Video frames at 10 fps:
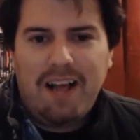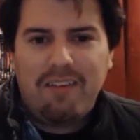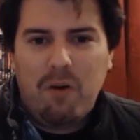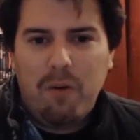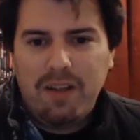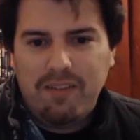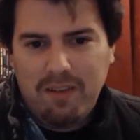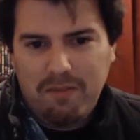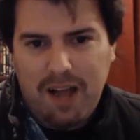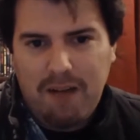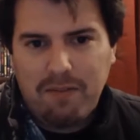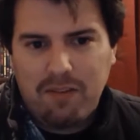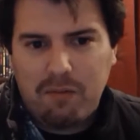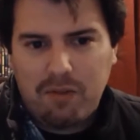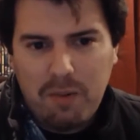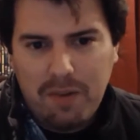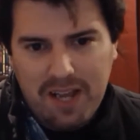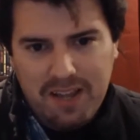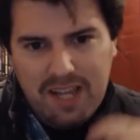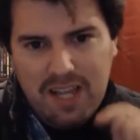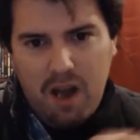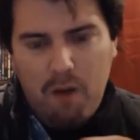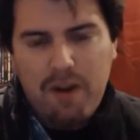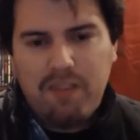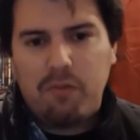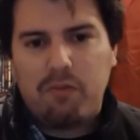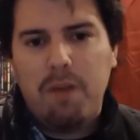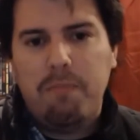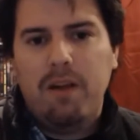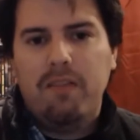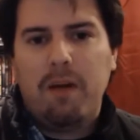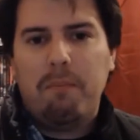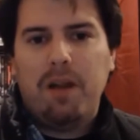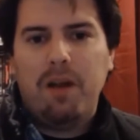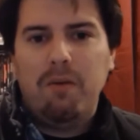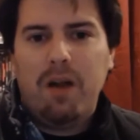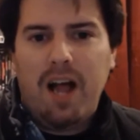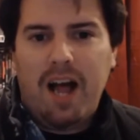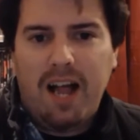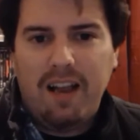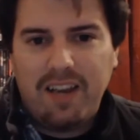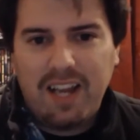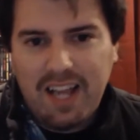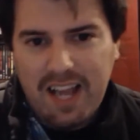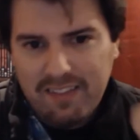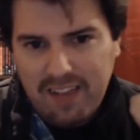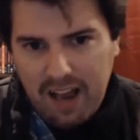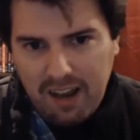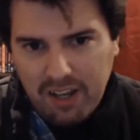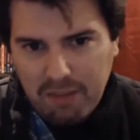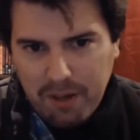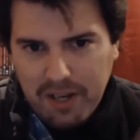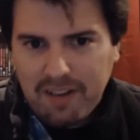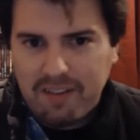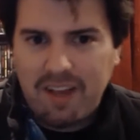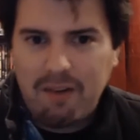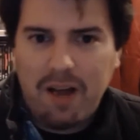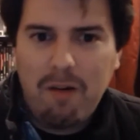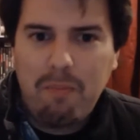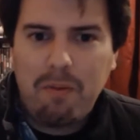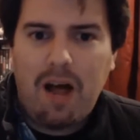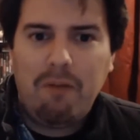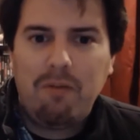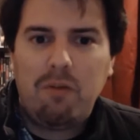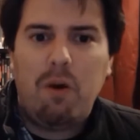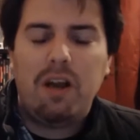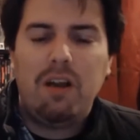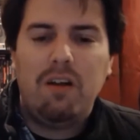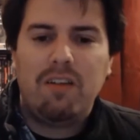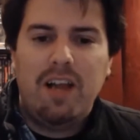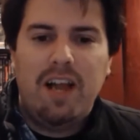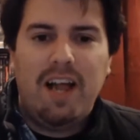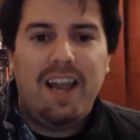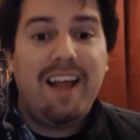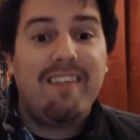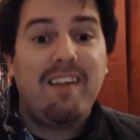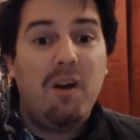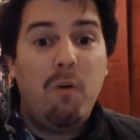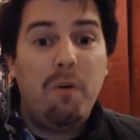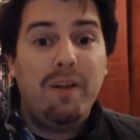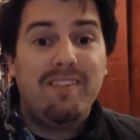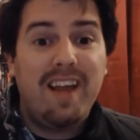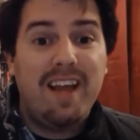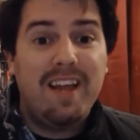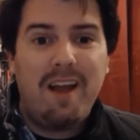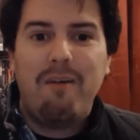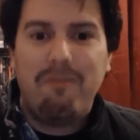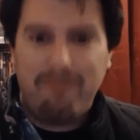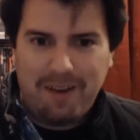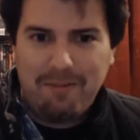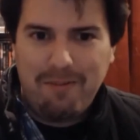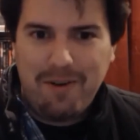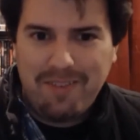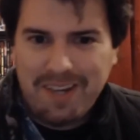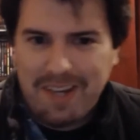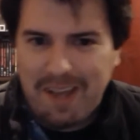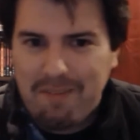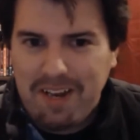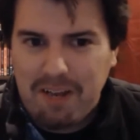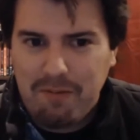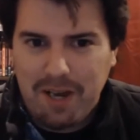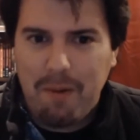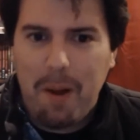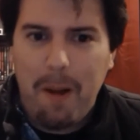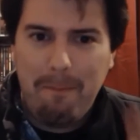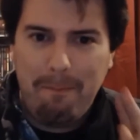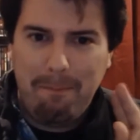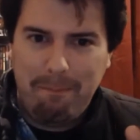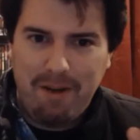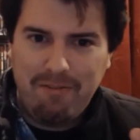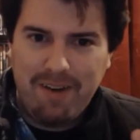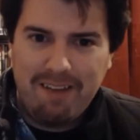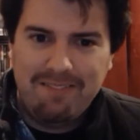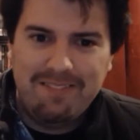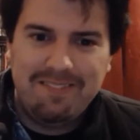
As always, if you haven't subscribed, hit the red subscribe button down below and hit that like button because that will help out quite a lot. And as I always say, thanks for watching, and I'll see you in this video. Bye for now.